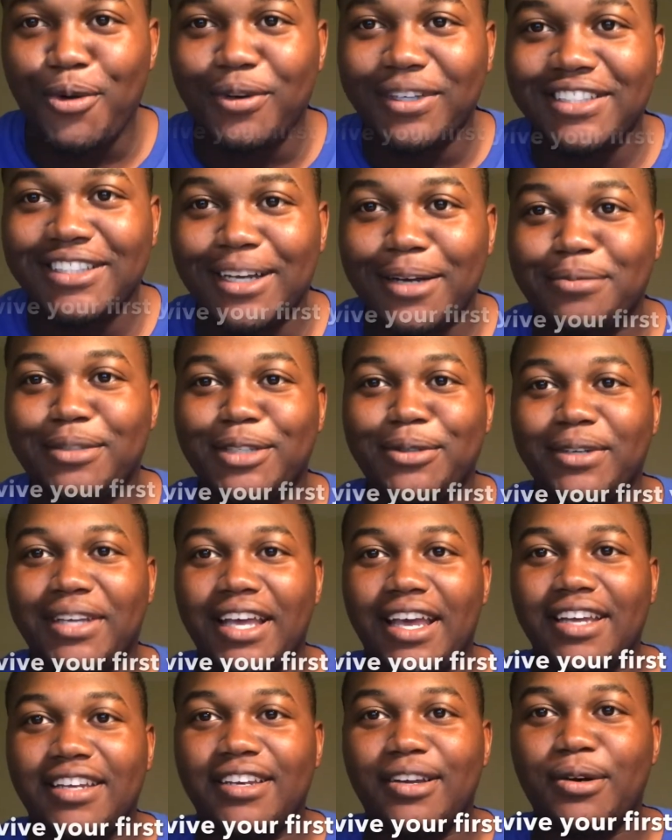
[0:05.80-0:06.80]
what's up
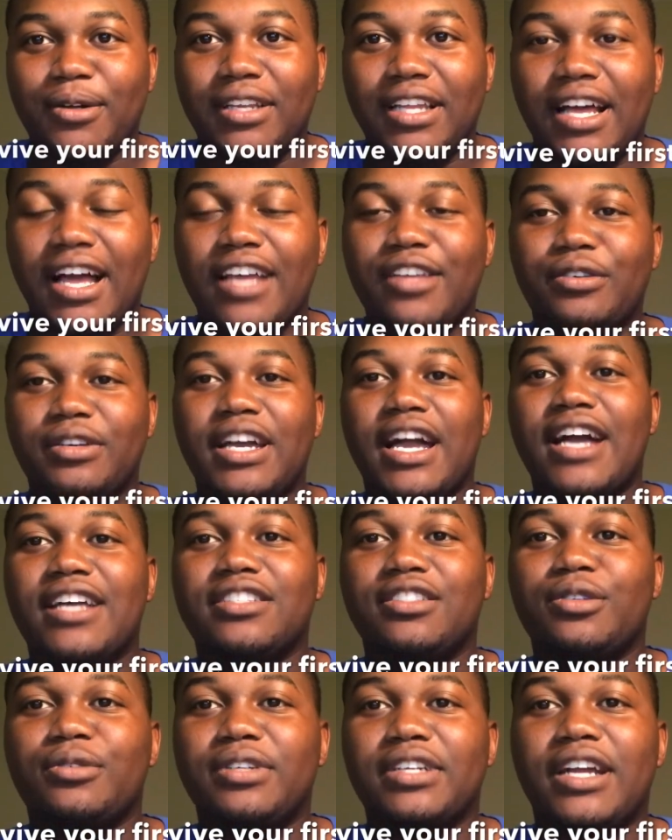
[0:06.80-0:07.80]
2K Nola? How you
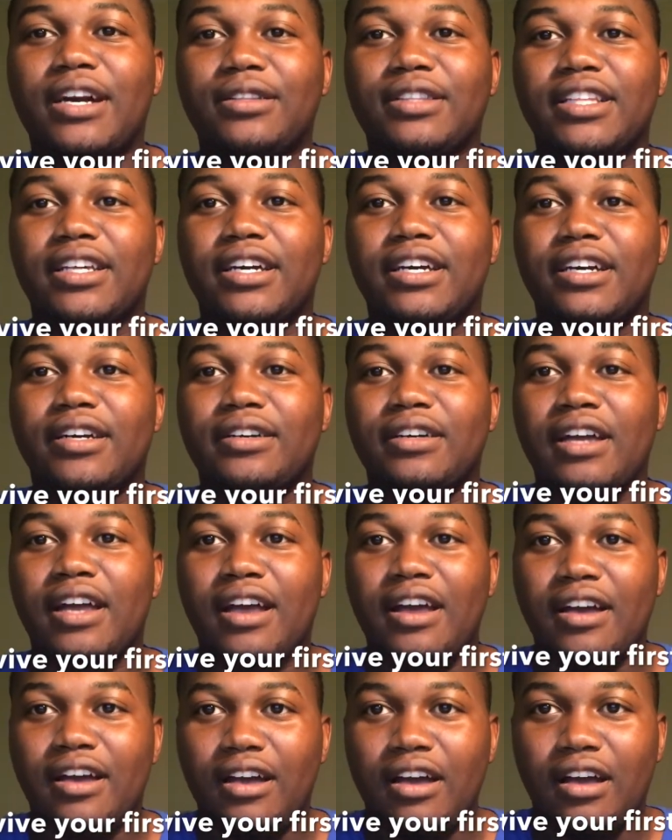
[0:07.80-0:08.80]
guys doing out there?
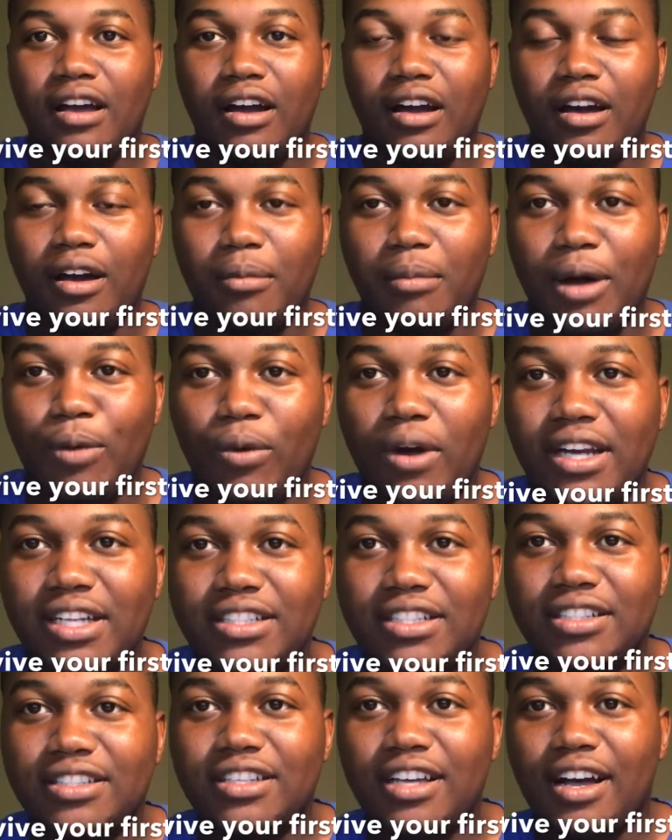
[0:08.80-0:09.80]
Um, I
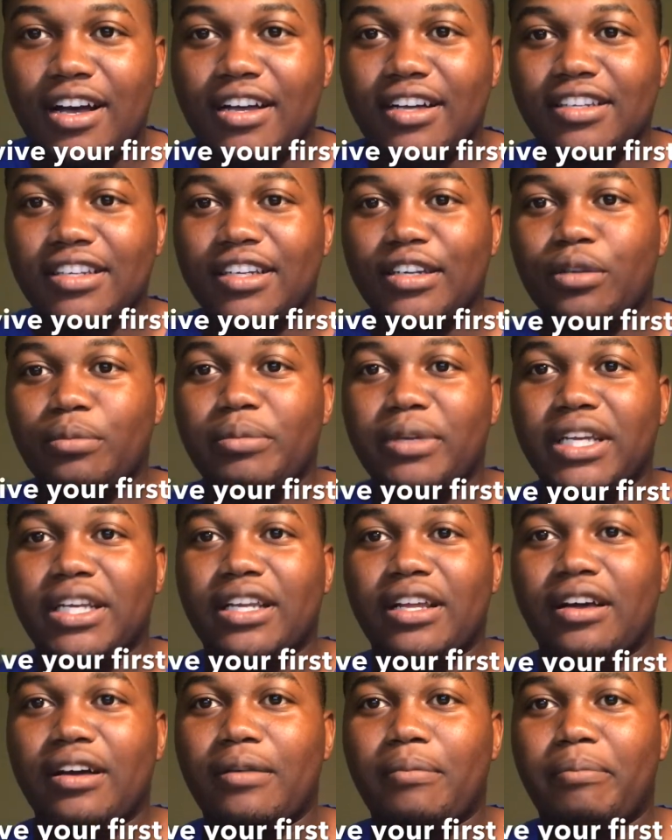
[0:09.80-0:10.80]
wanted to talk a little
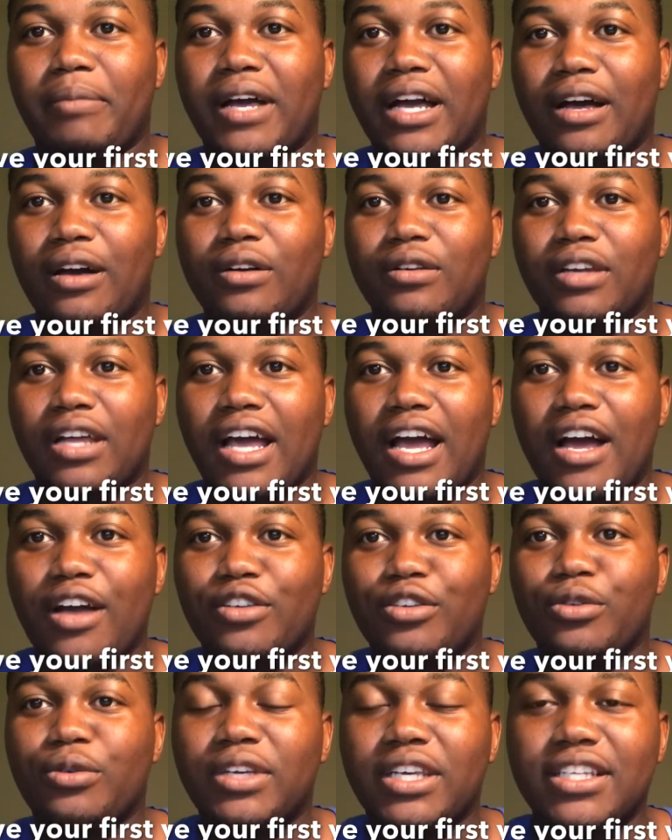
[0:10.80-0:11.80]
bit about how
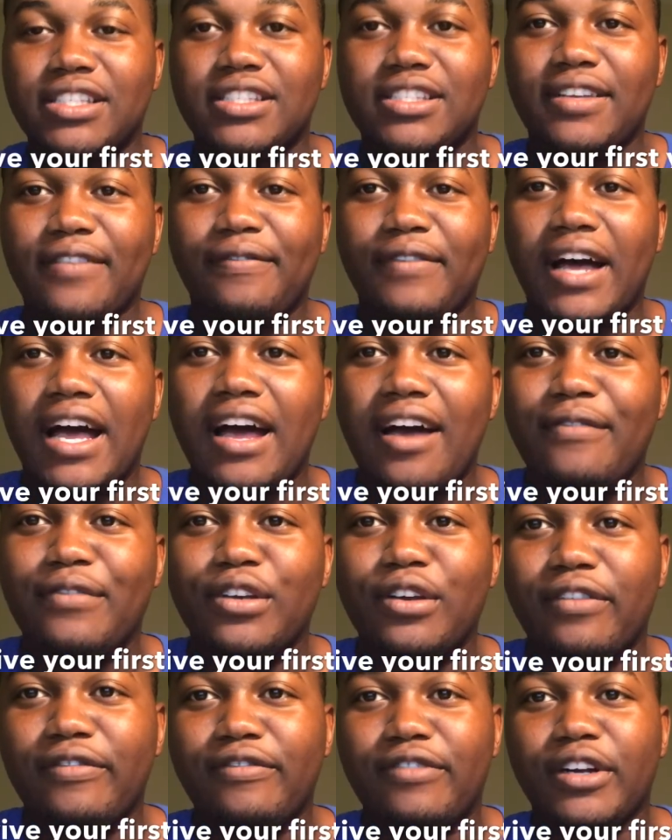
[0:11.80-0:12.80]
you can survive
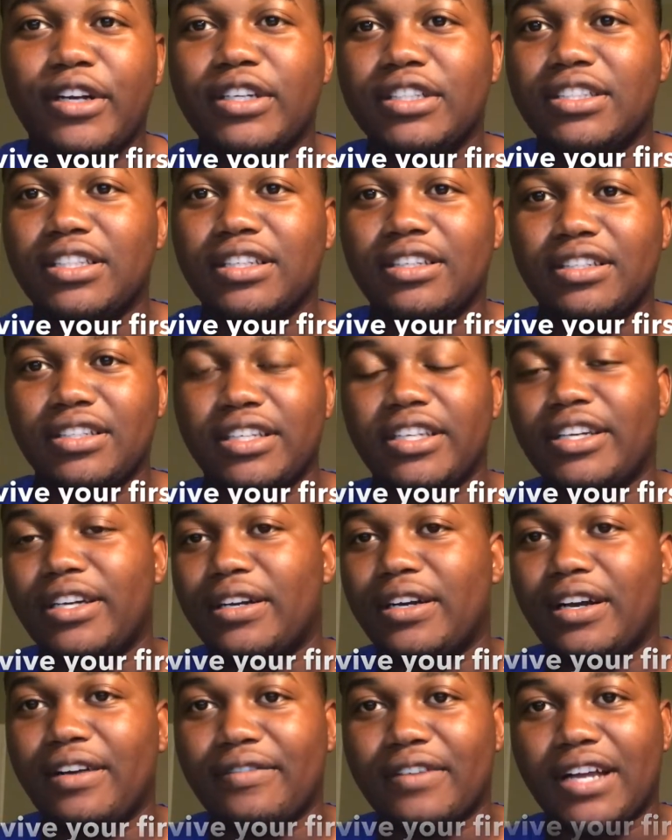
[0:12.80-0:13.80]
your first
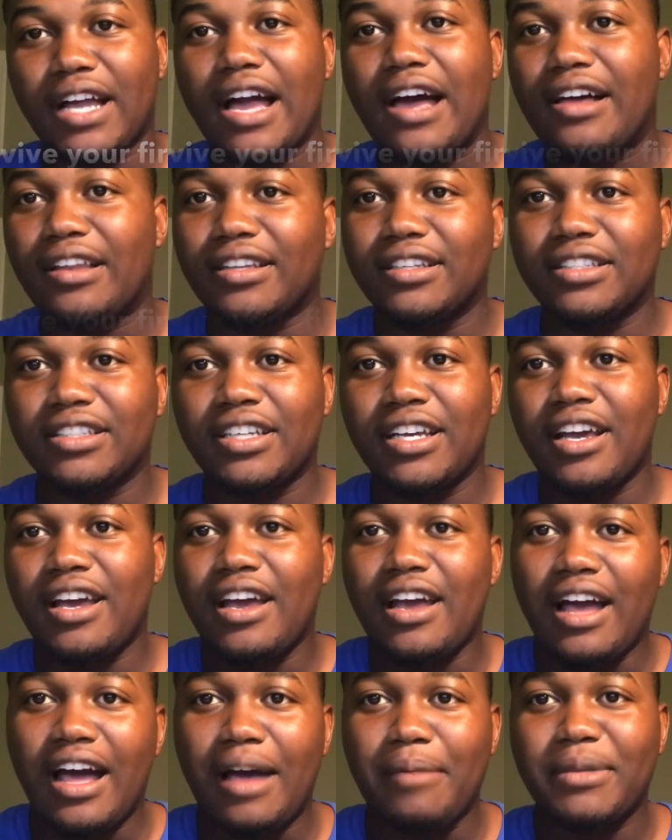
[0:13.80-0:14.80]
year of college.
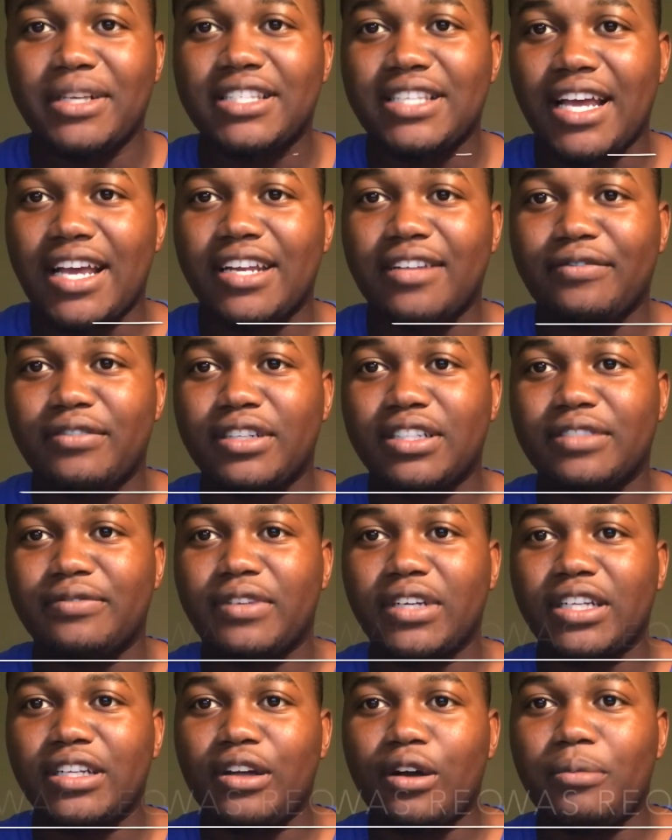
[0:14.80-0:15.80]
I'm excited for this
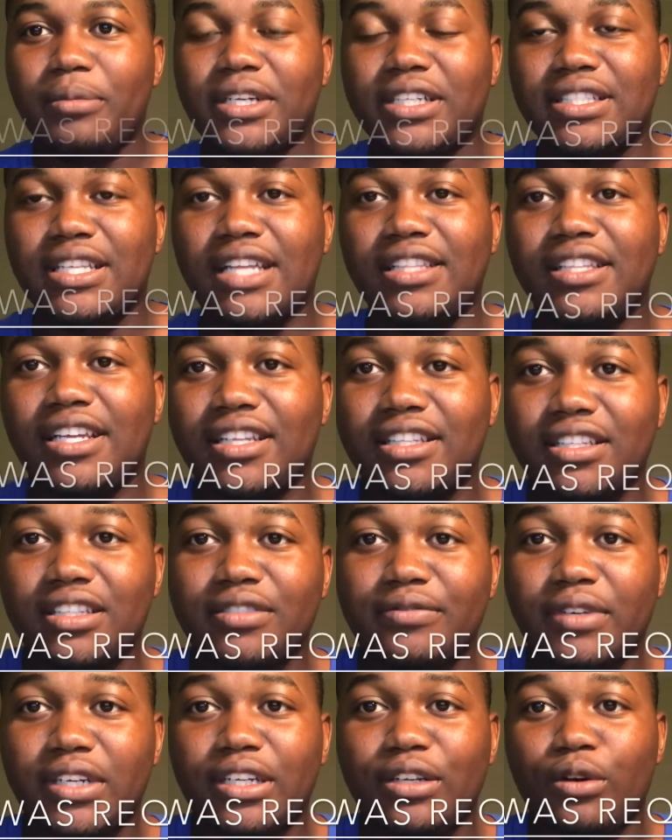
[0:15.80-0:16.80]
video because I think
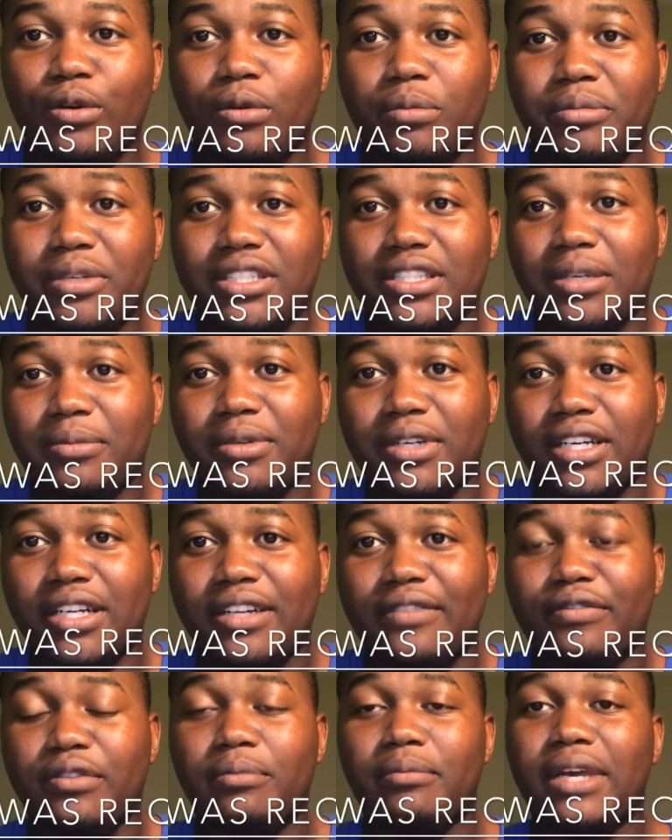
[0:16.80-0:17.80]
this video will be some good
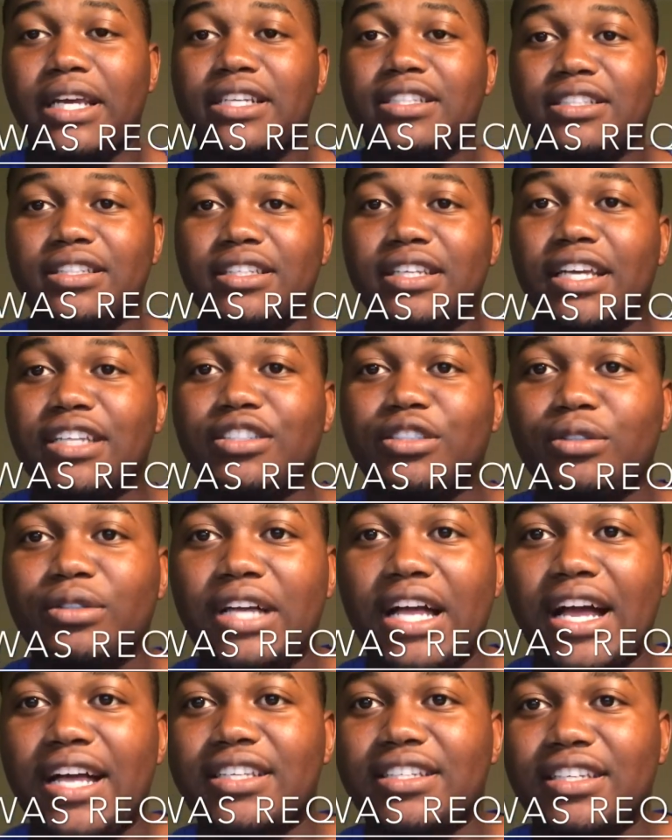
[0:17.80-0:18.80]
information that you
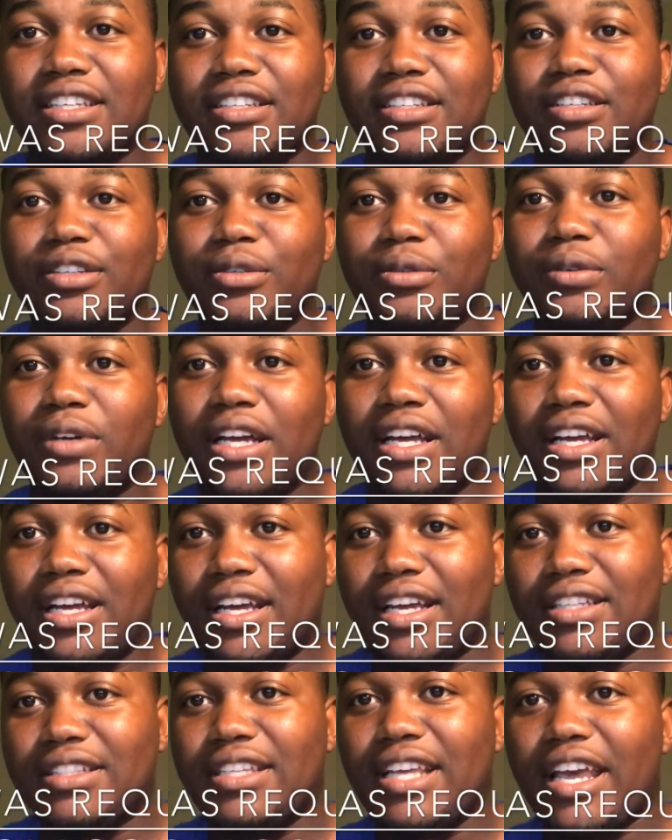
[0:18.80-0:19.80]
guys can do
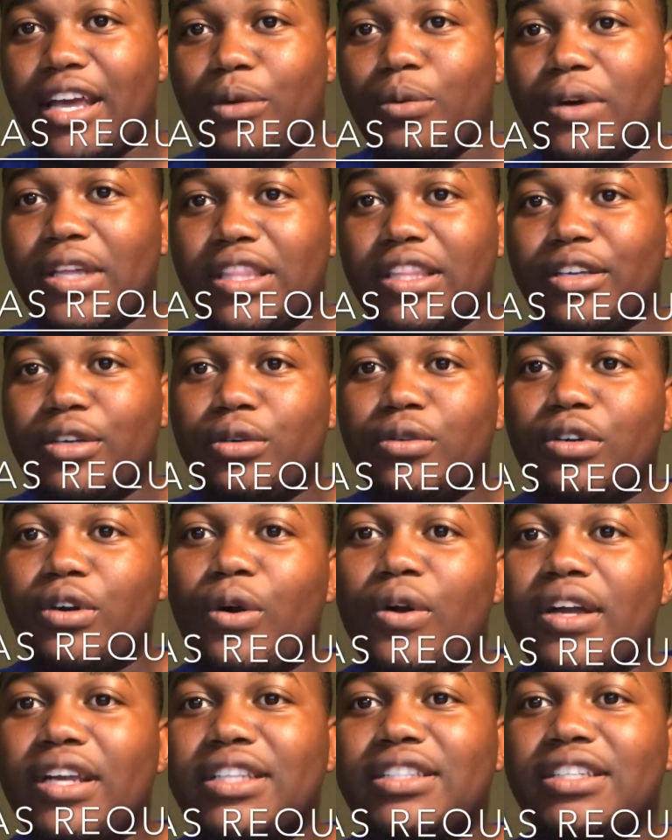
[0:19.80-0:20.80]
and take with you
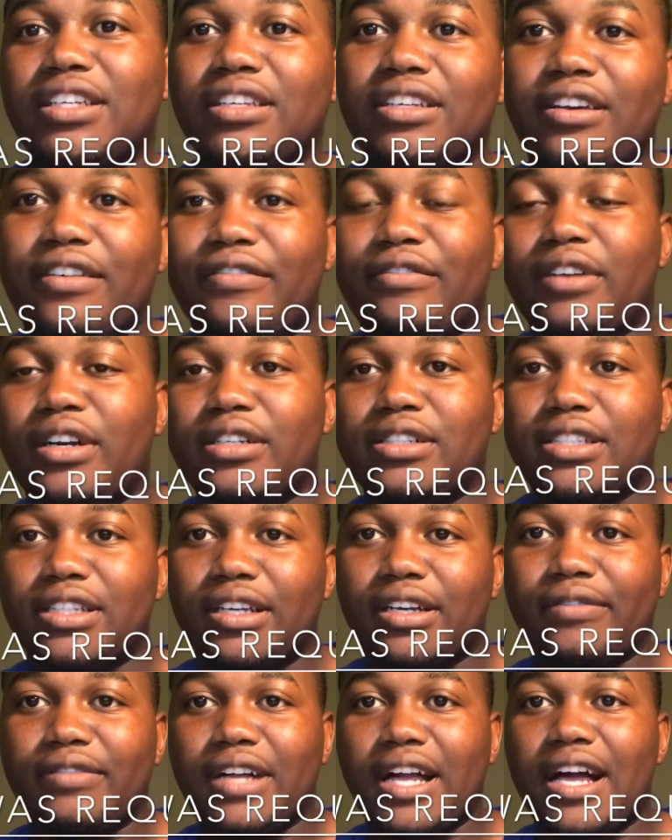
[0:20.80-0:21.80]
going into your first
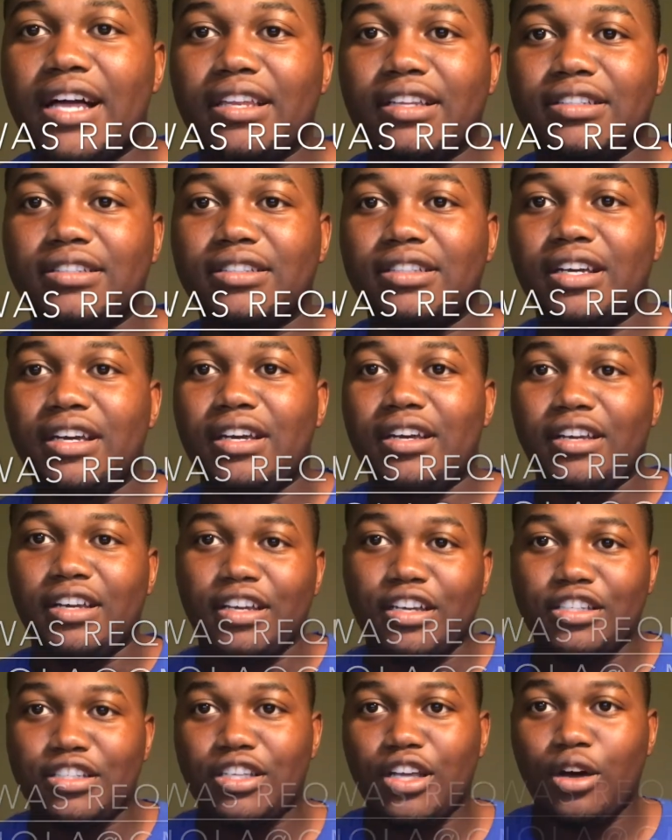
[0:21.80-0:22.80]
year of college.
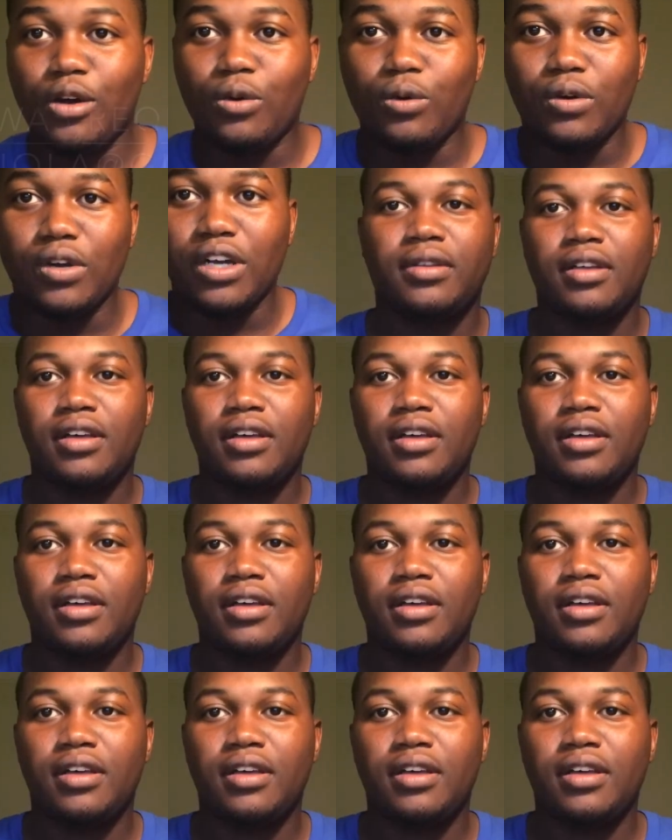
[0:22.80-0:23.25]
So,